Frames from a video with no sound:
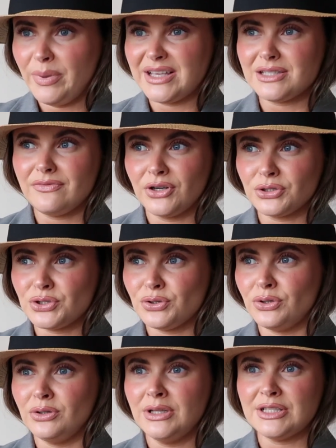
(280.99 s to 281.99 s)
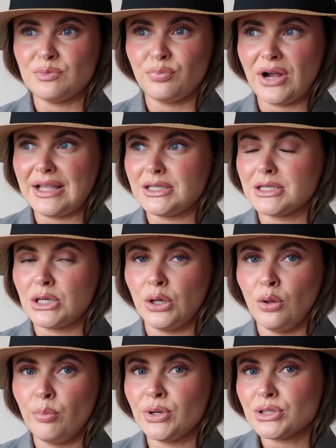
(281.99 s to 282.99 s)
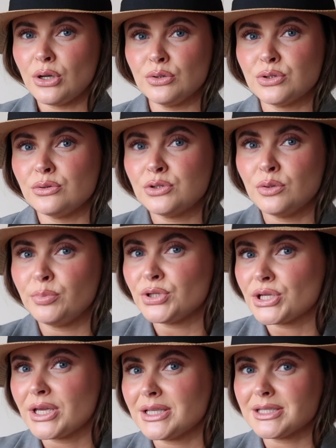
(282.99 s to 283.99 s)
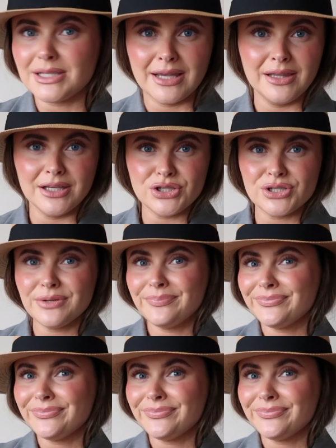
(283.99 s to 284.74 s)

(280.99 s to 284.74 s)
It's functional, it's practical, but it's also super chic and stylish.